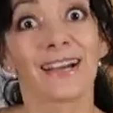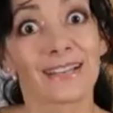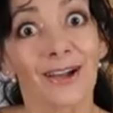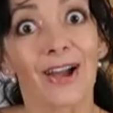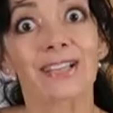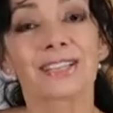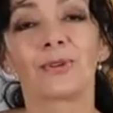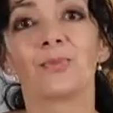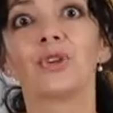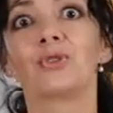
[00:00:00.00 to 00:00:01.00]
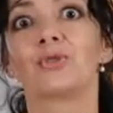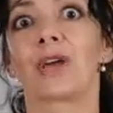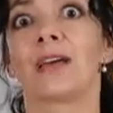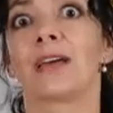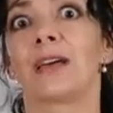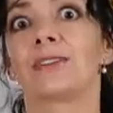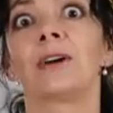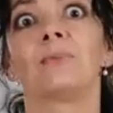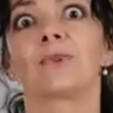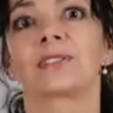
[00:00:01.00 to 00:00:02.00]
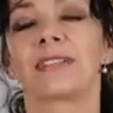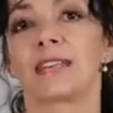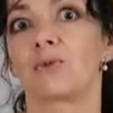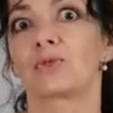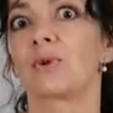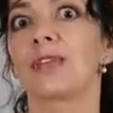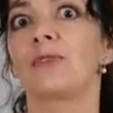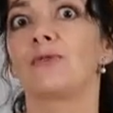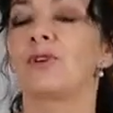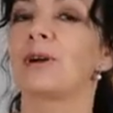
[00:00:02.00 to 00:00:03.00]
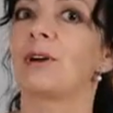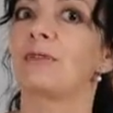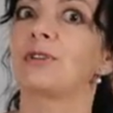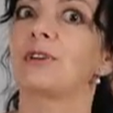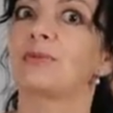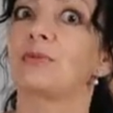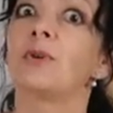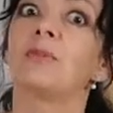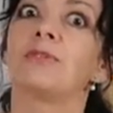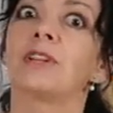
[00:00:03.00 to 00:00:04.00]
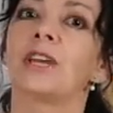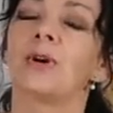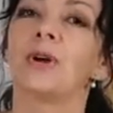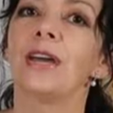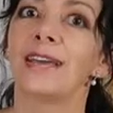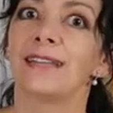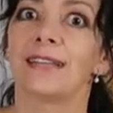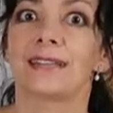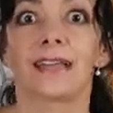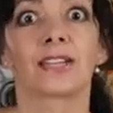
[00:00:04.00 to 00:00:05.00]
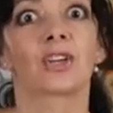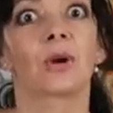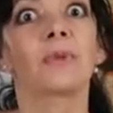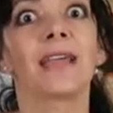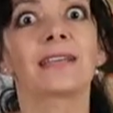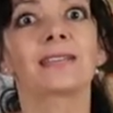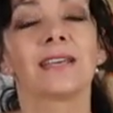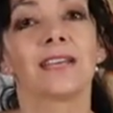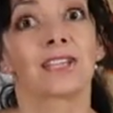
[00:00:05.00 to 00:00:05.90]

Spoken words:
There are some new jumpers that I was waiting for in my former video that hadn't come yet.